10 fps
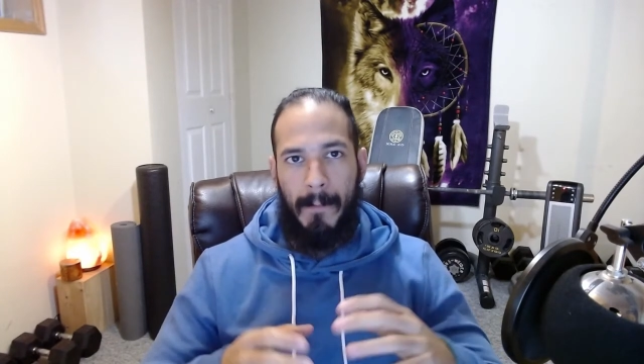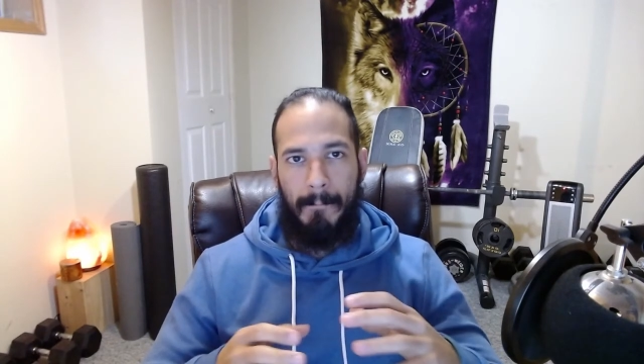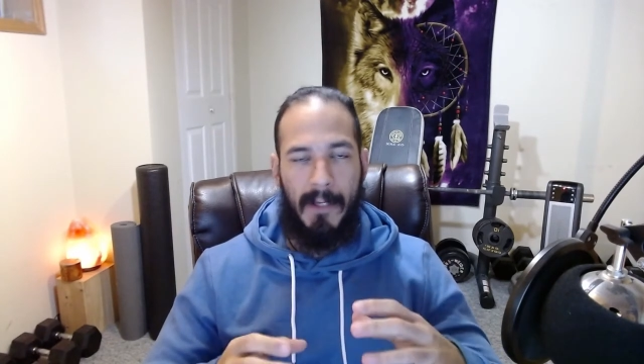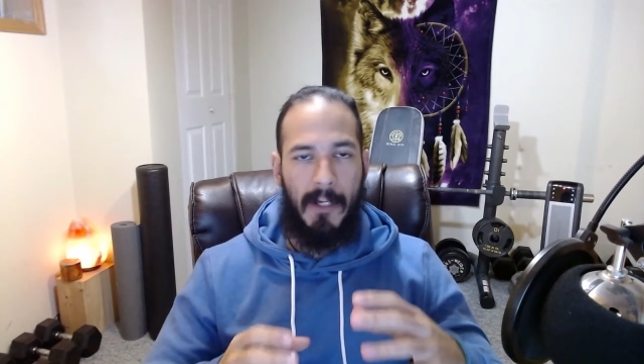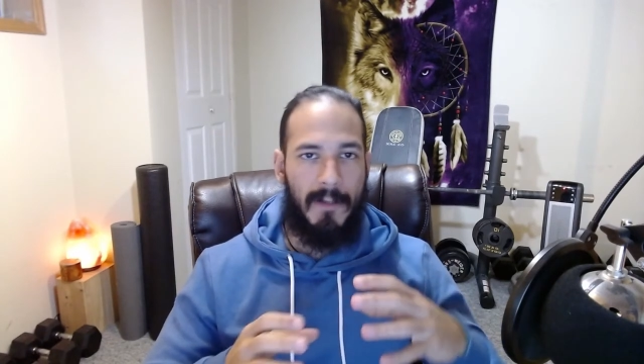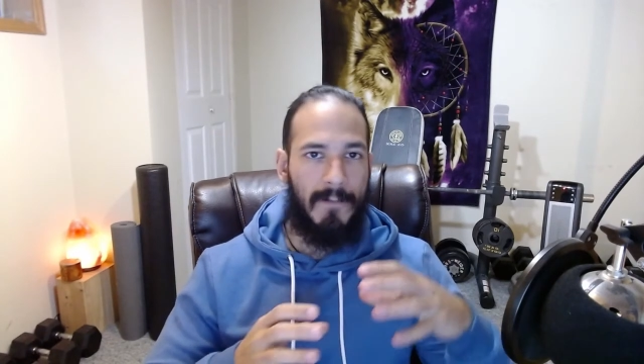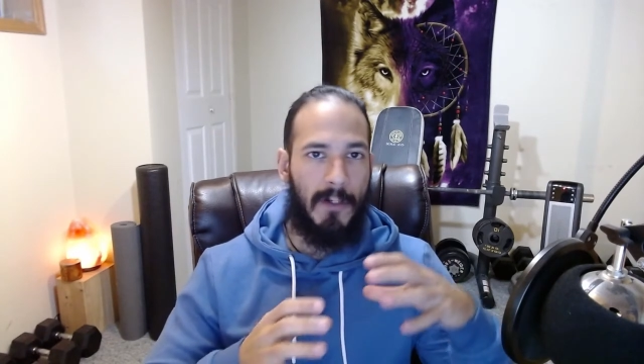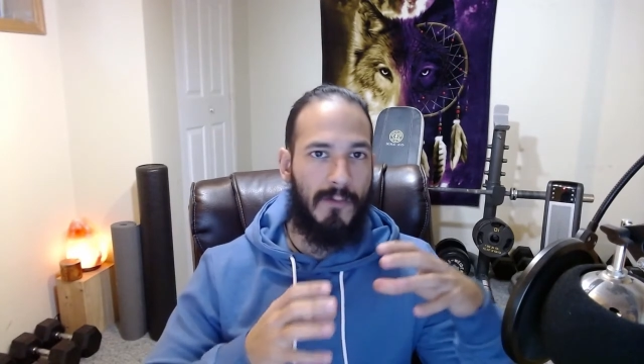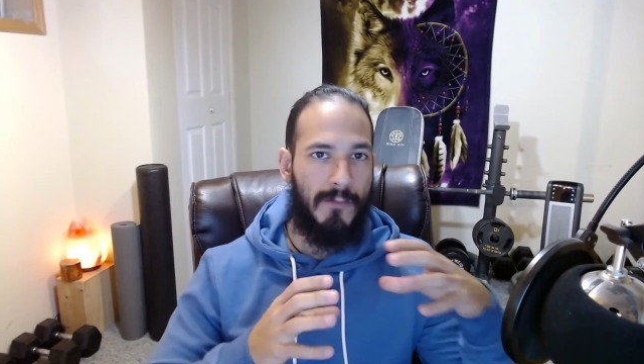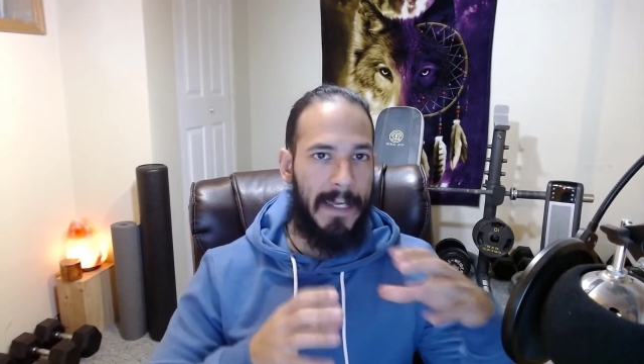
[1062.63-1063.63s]
because of the
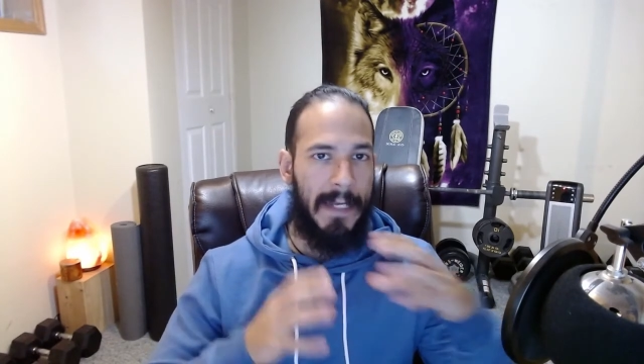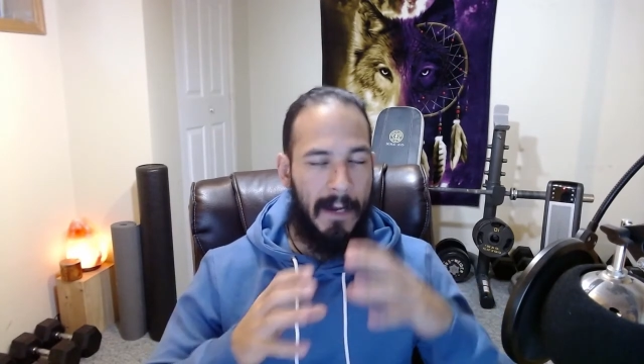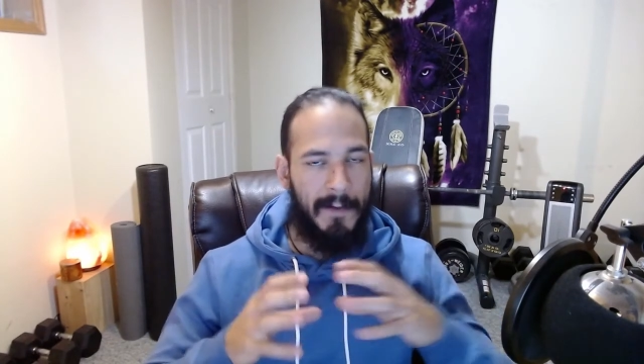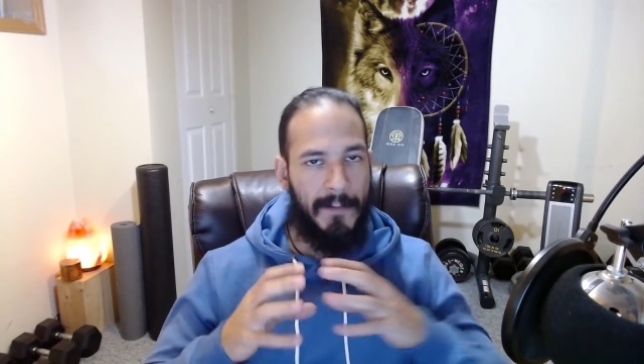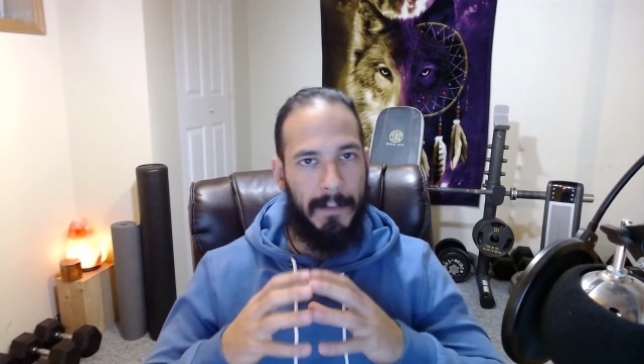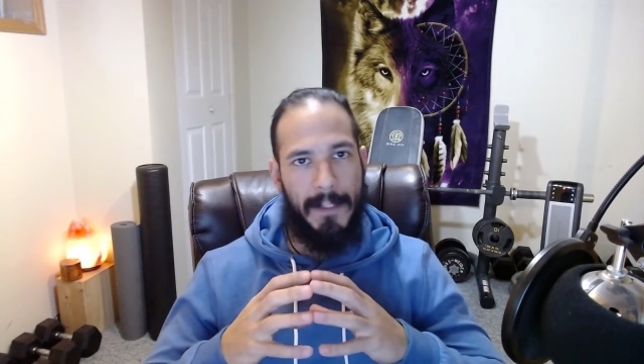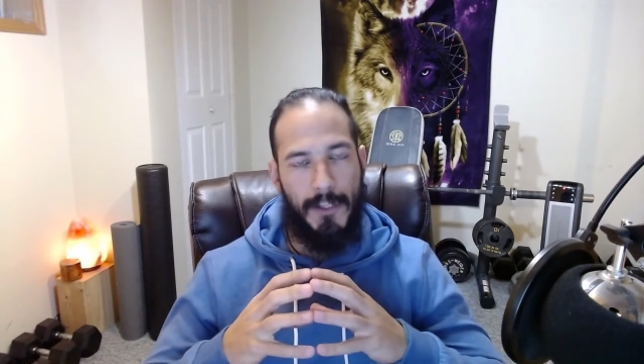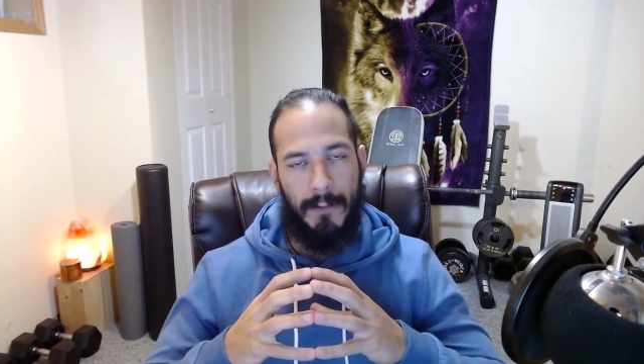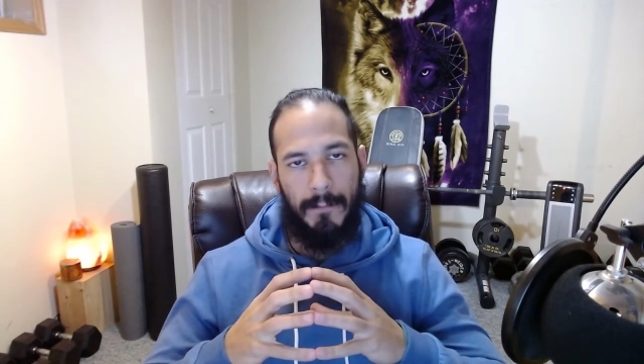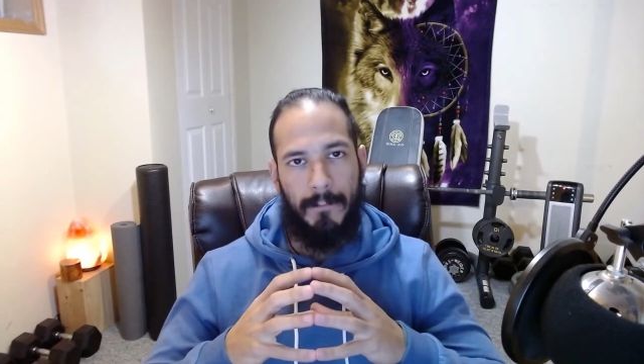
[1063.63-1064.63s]
great
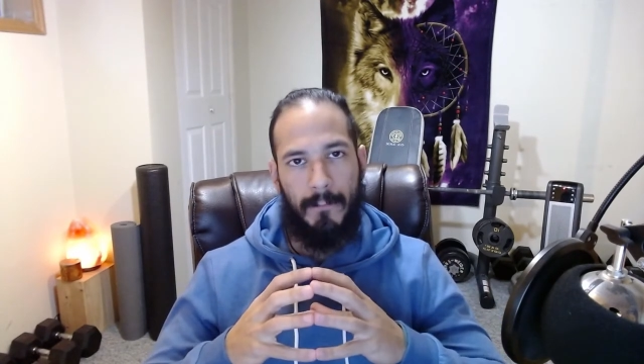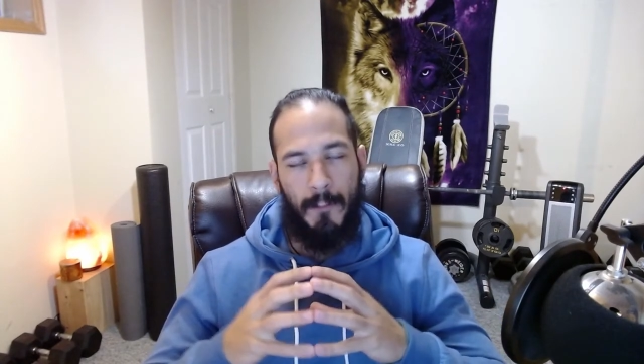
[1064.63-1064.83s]
isolation